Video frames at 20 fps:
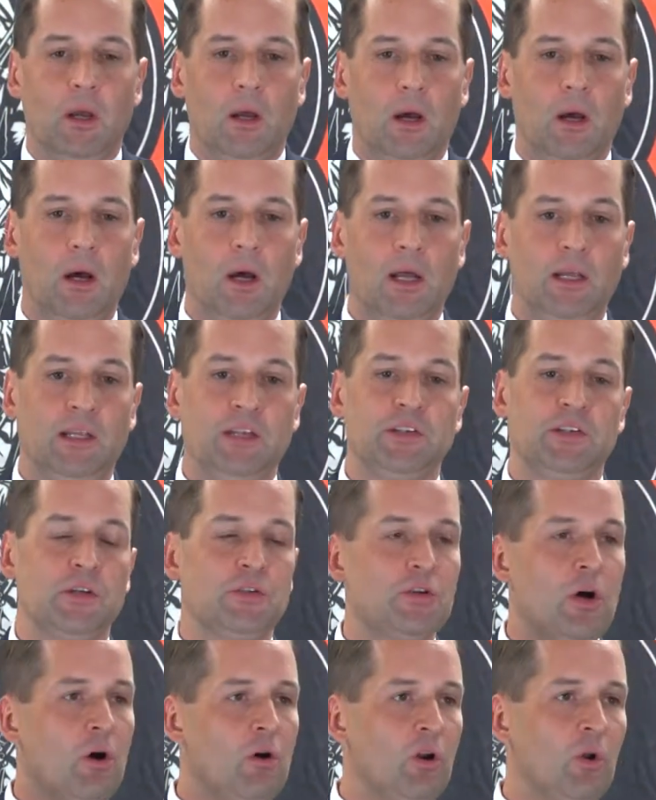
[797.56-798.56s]
at least in
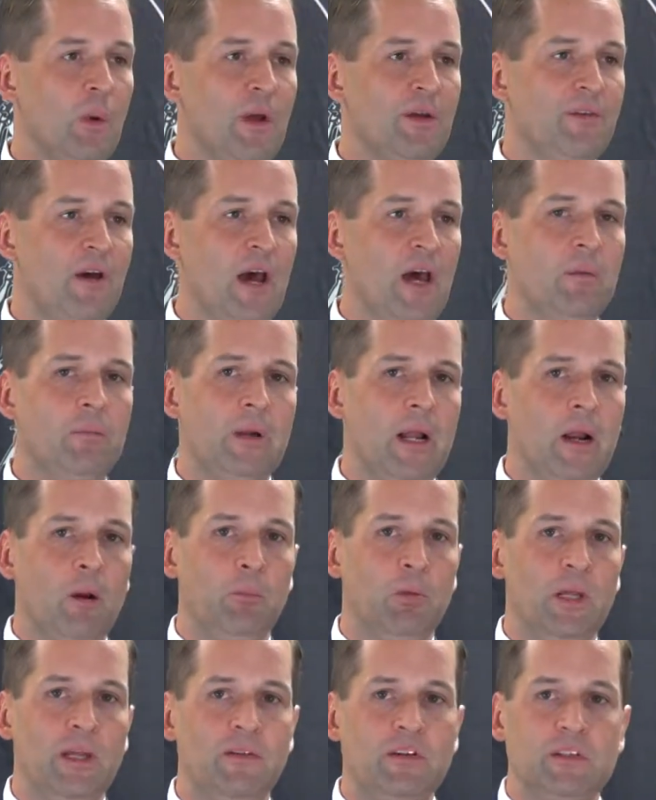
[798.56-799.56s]
total, we've had. But I don't
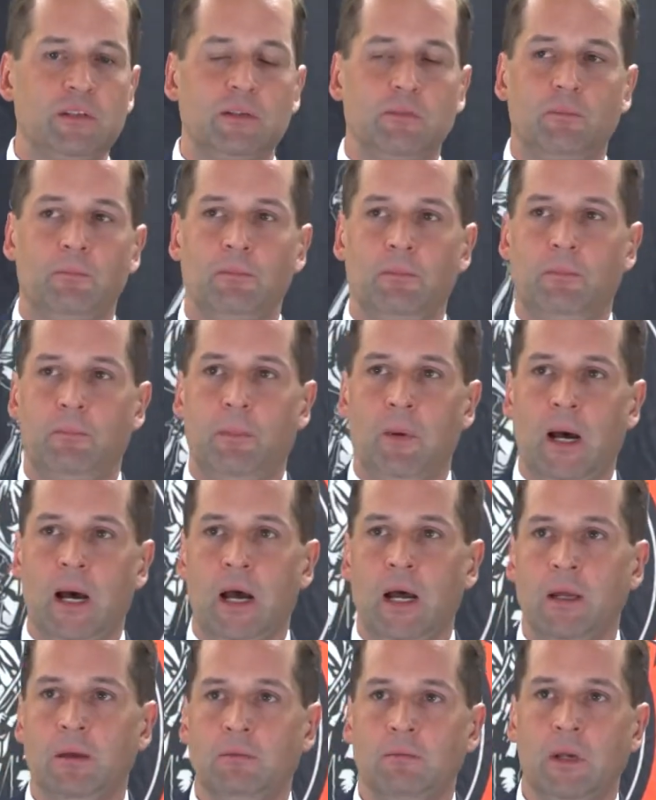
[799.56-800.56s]
believe it's
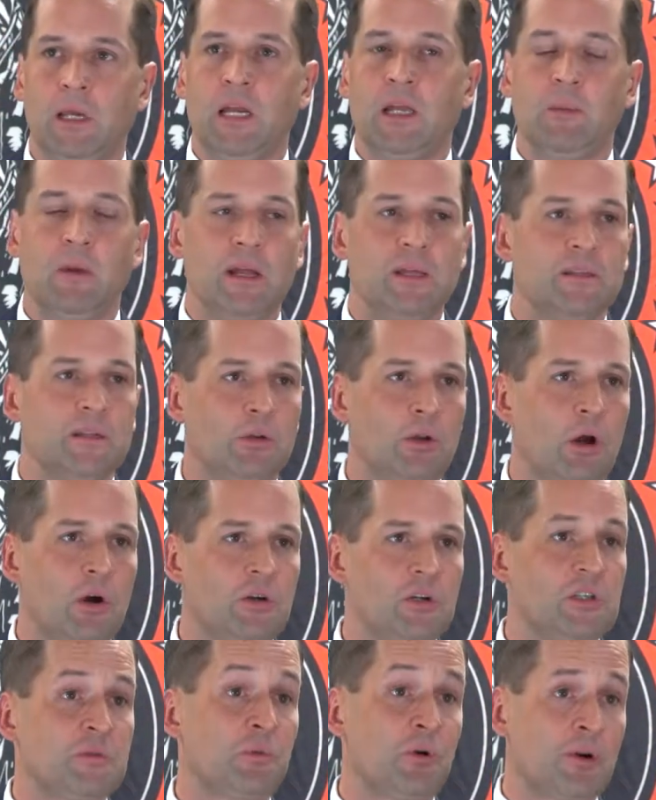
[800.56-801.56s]
by any means the
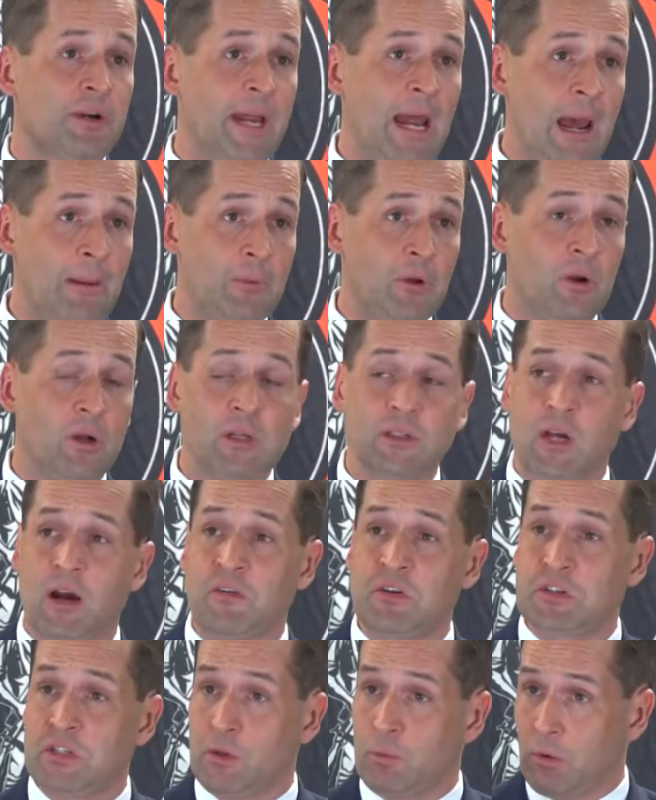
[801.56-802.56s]
largest per capita, because
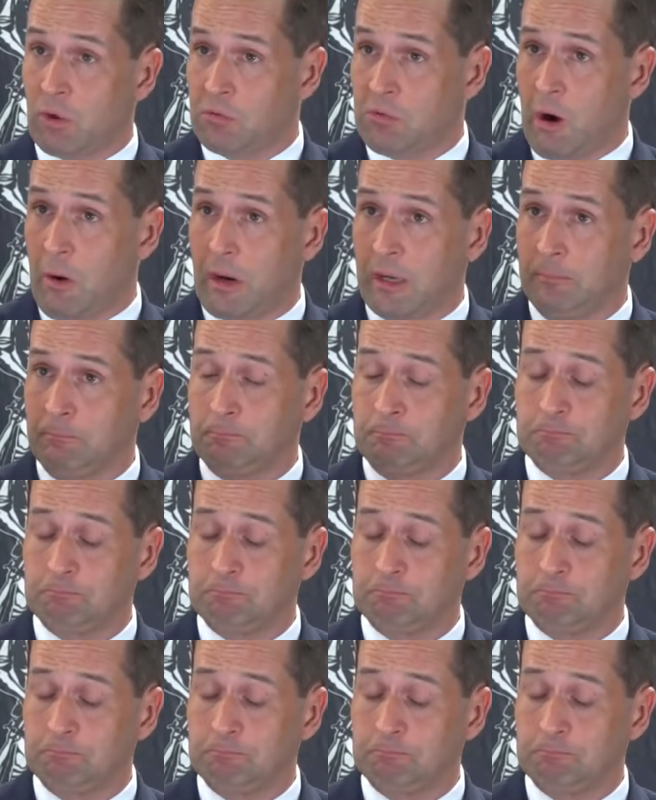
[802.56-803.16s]
obviously we're growing.